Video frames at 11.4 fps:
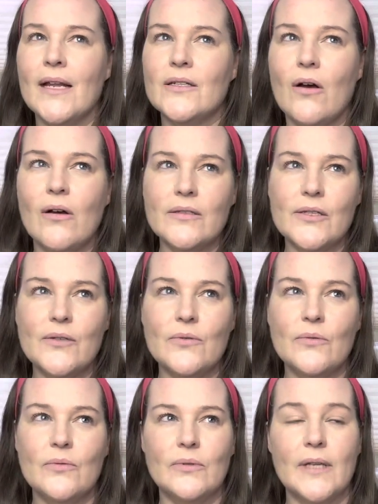
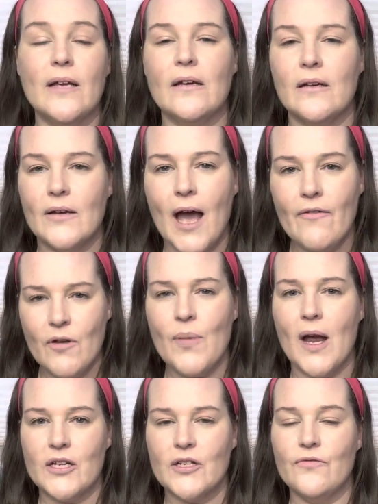also like have
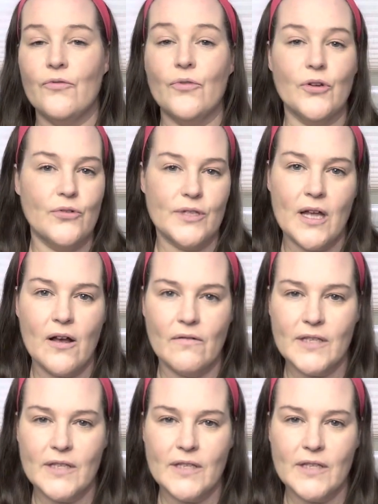compassion for yourselves,